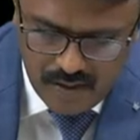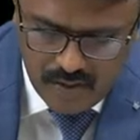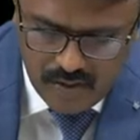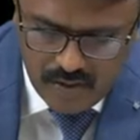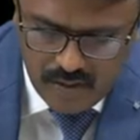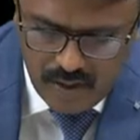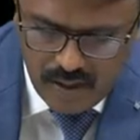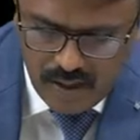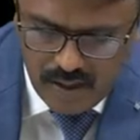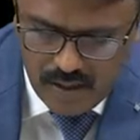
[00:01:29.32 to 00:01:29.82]

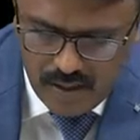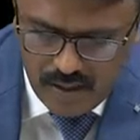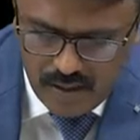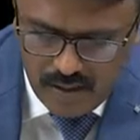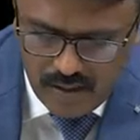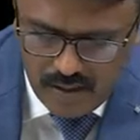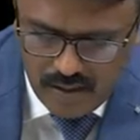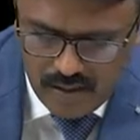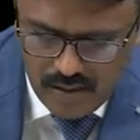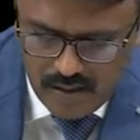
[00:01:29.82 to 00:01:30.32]
So
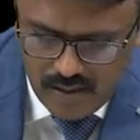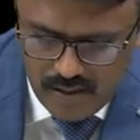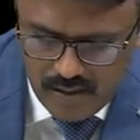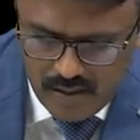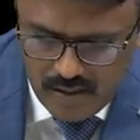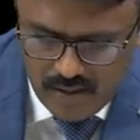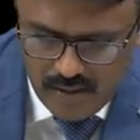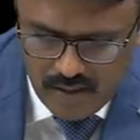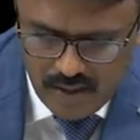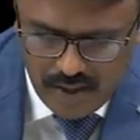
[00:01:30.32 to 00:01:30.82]
here,
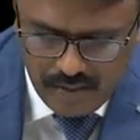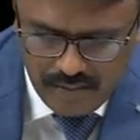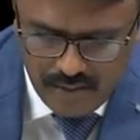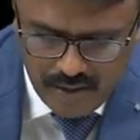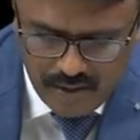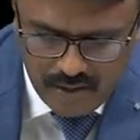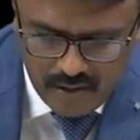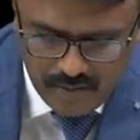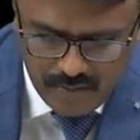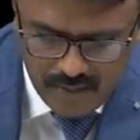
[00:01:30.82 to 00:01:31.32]
the
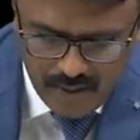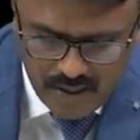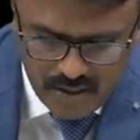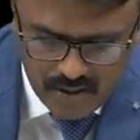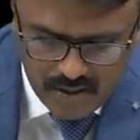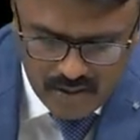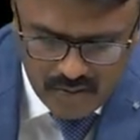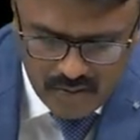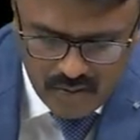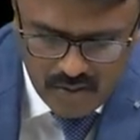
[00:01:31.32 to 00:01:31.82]
effect of
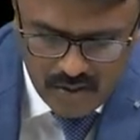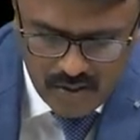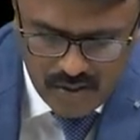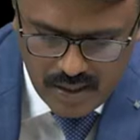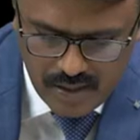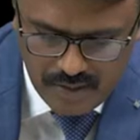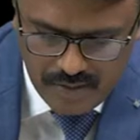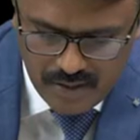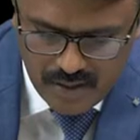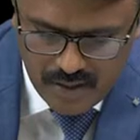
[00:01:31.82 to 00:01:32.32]
paracetamol,
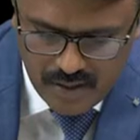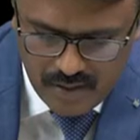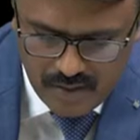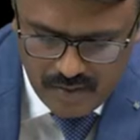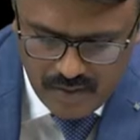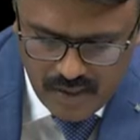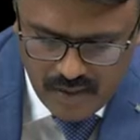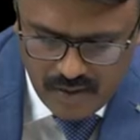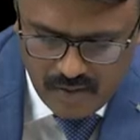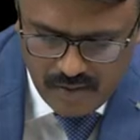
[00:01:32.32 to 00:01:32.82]
the effect
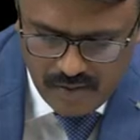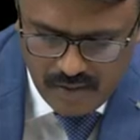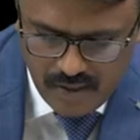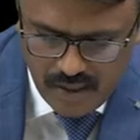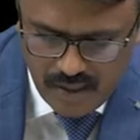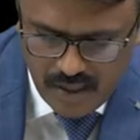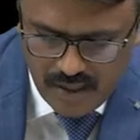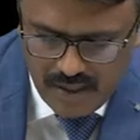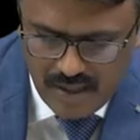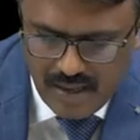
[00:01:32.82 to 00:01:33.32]
of
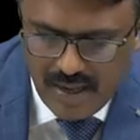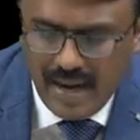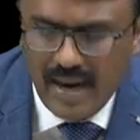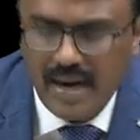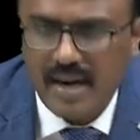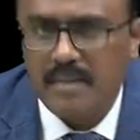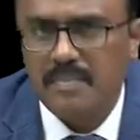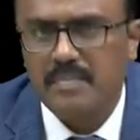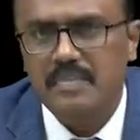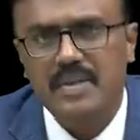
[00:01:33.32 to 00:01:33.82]
diclofenac
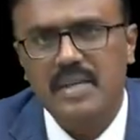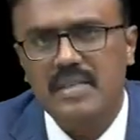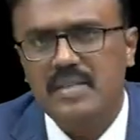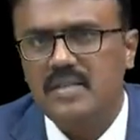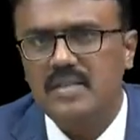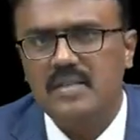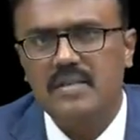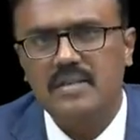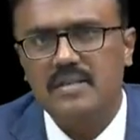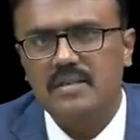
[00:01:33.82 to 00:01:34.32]
add up,
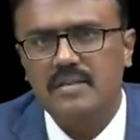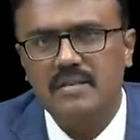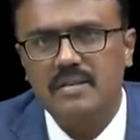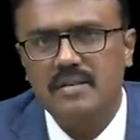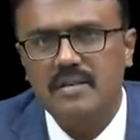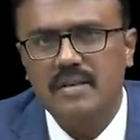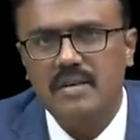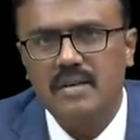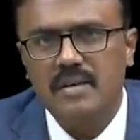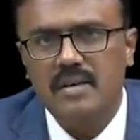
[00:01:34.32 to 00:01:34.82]
that's it.
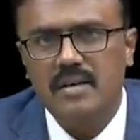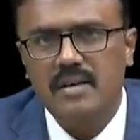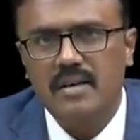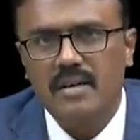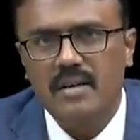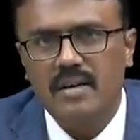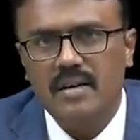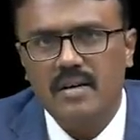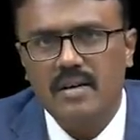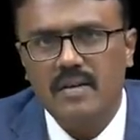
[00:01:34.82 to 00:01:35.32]

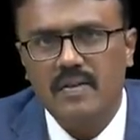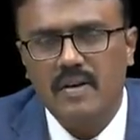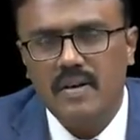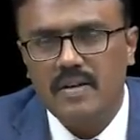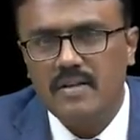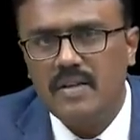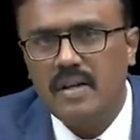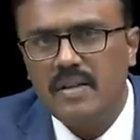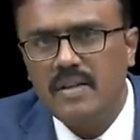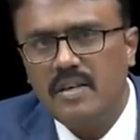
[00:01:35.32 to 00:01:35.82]
There
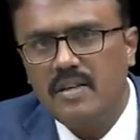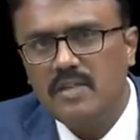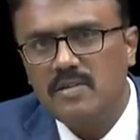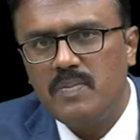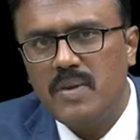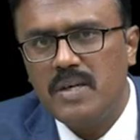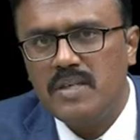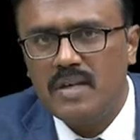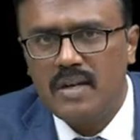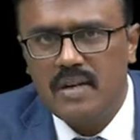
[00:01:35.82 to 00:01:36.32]
is nothing
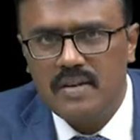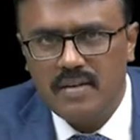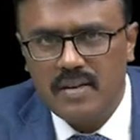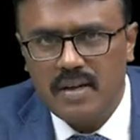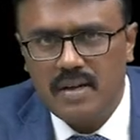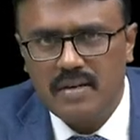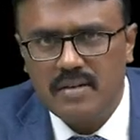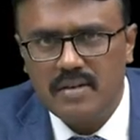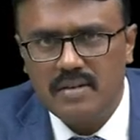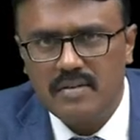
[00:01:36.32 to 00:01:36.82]
special in
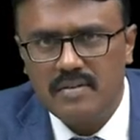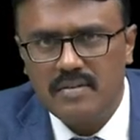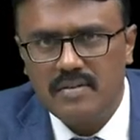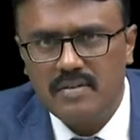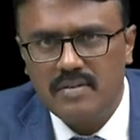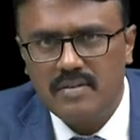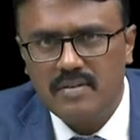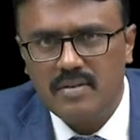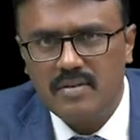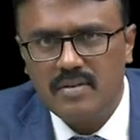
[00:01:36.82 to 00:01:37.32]
that.
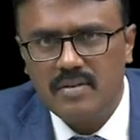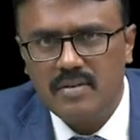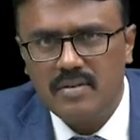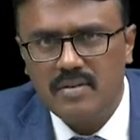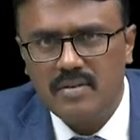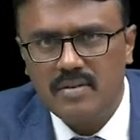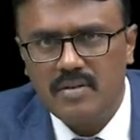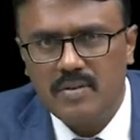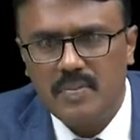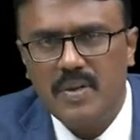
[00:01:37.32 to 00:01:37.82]

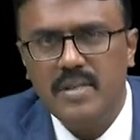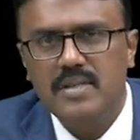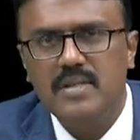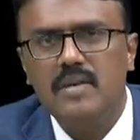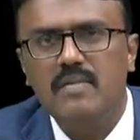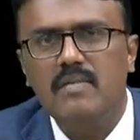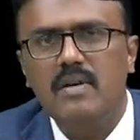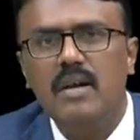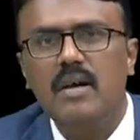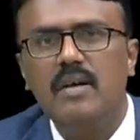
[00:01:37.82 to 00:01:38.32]
So
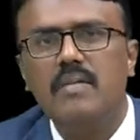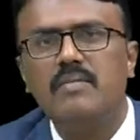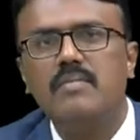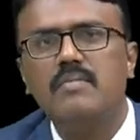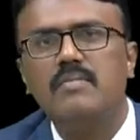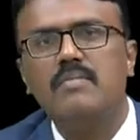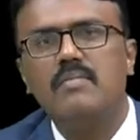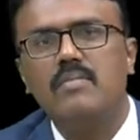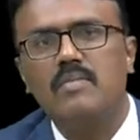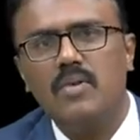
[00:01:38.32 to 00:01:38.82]
patient will have
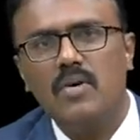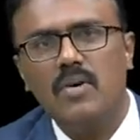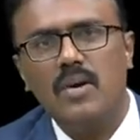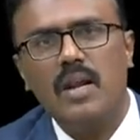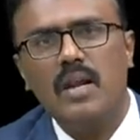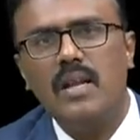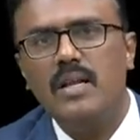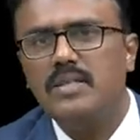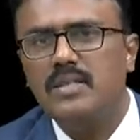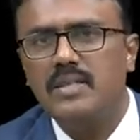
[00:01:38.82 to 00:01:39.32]
more
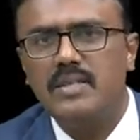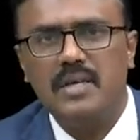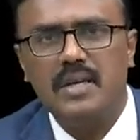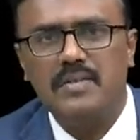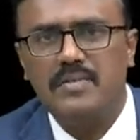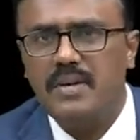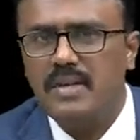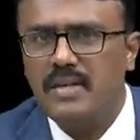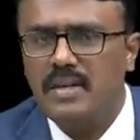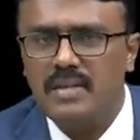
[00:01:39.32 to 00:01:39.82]
analgesic
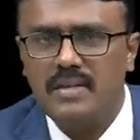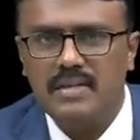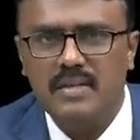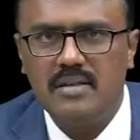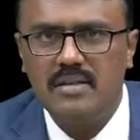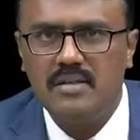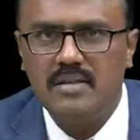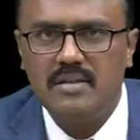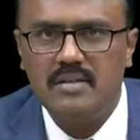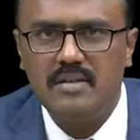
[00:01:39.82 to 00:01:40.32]
effect, that's
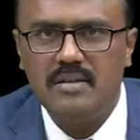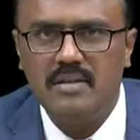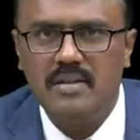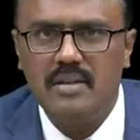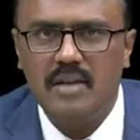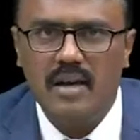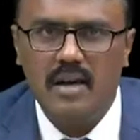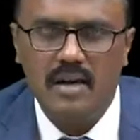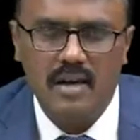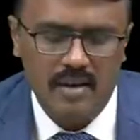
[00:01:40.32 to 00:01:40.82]
it.
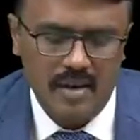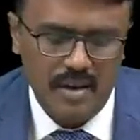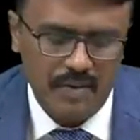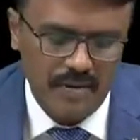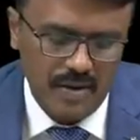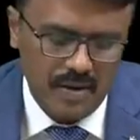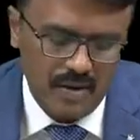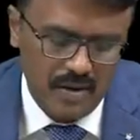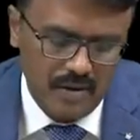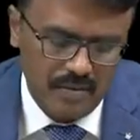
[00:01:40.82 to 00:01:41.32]
The
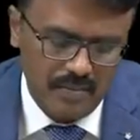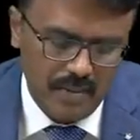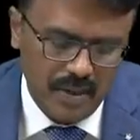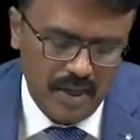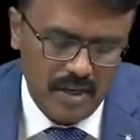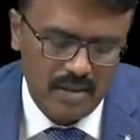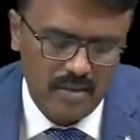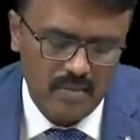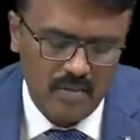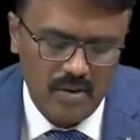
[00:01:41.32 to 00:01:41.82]
effect of
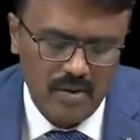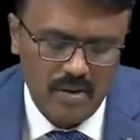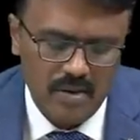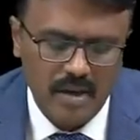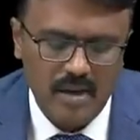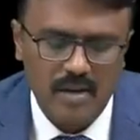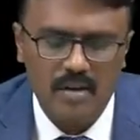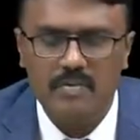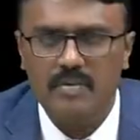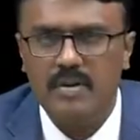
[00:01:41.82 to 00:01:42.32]
paracetamol,
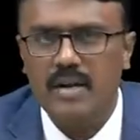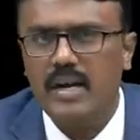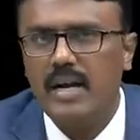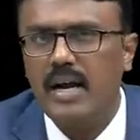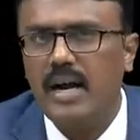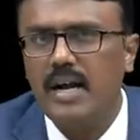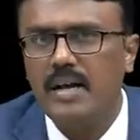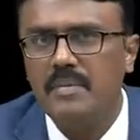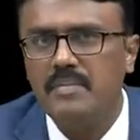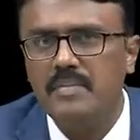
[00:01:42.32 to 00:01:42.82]
diclofenac
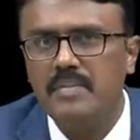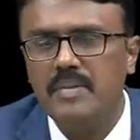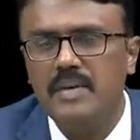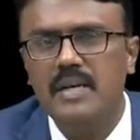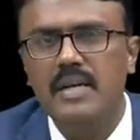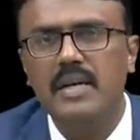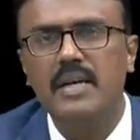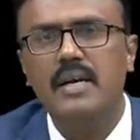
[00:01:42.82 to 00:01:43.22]
add up.